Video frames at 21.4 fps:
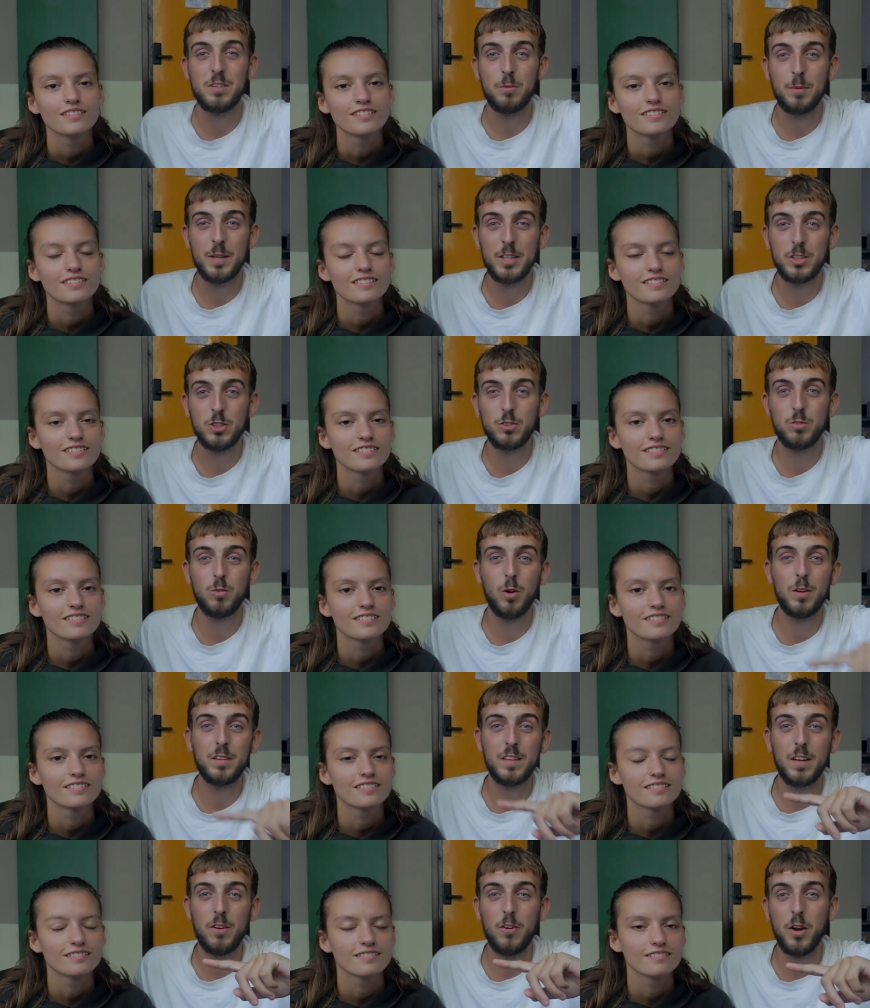Speaker 1: So we just
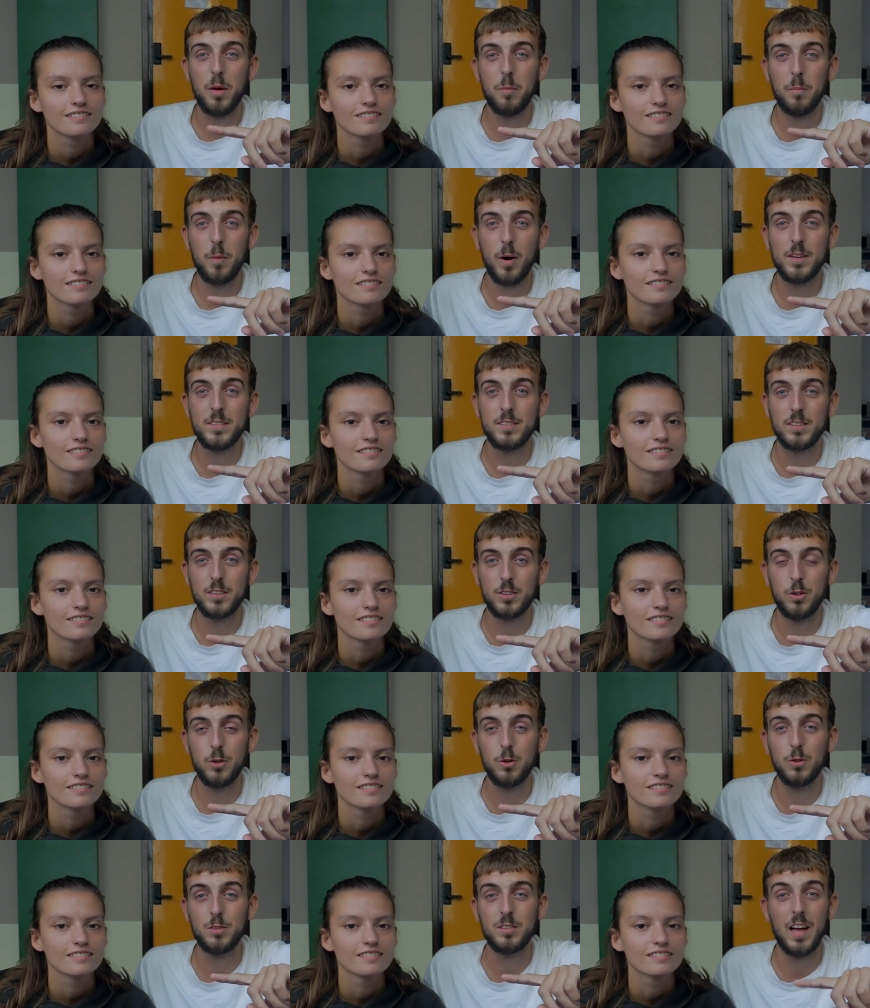rode there on our
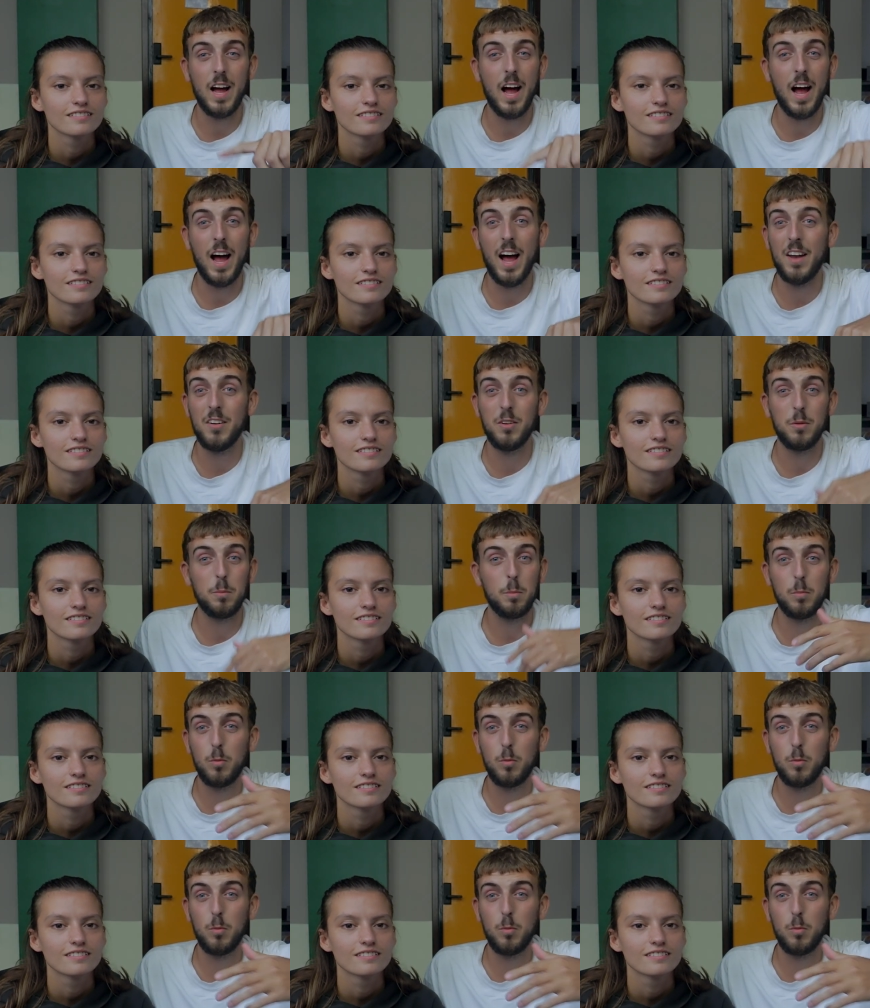bicycles and